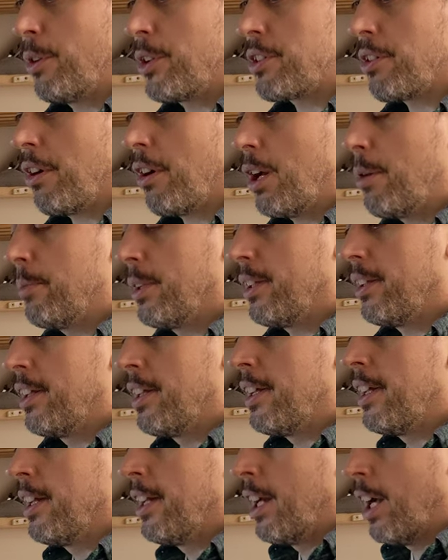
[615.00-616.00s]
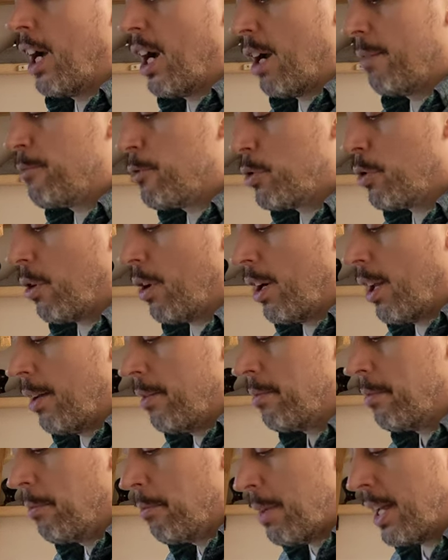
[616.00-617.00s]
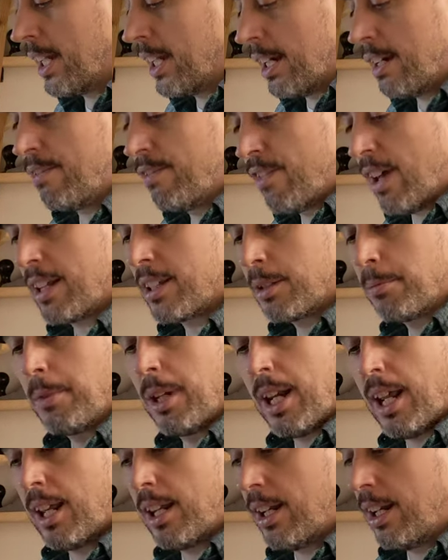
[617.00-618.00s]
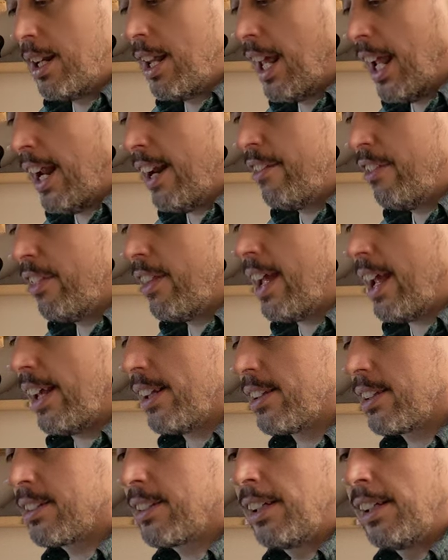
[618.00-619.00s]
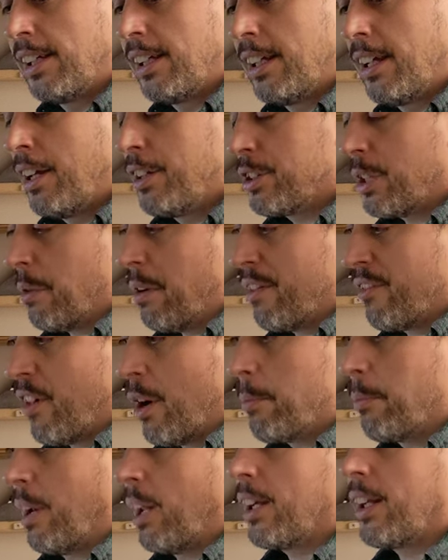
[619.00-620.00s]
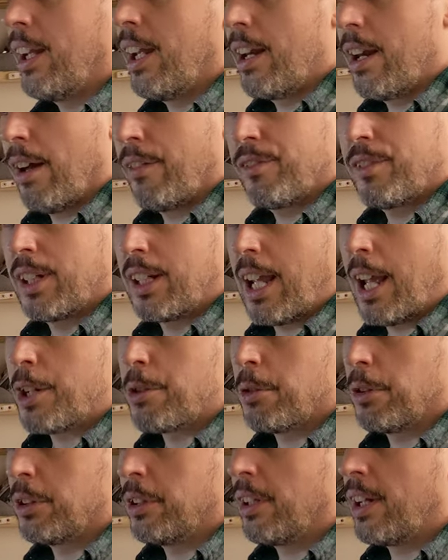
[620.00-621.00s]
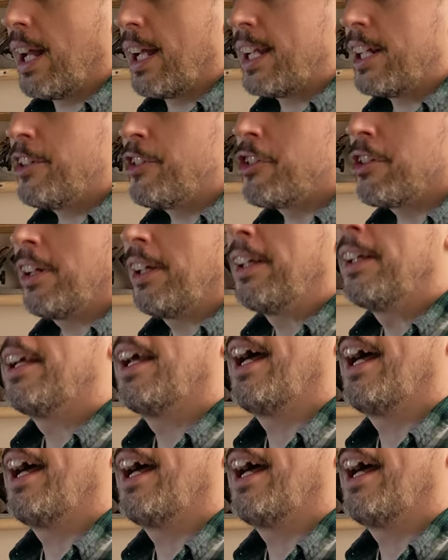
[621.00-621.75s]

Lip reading: a retirement, I'm trying to make an investment in this. So if I'm lucky enough to get to a good age,